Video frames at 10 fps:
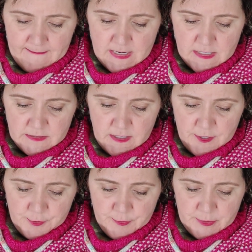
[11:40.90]

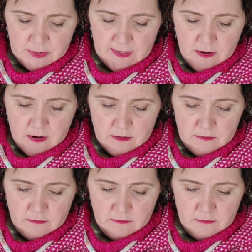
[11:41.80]
100%
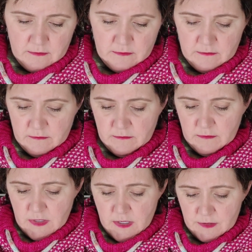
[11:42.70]
cotton.
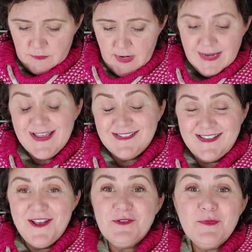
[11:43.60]
It is, right? Yes,
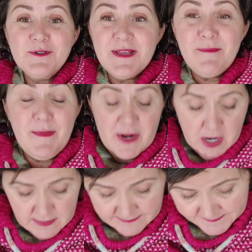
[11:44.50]
100% Pima
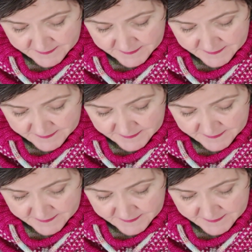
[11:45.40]
cotton.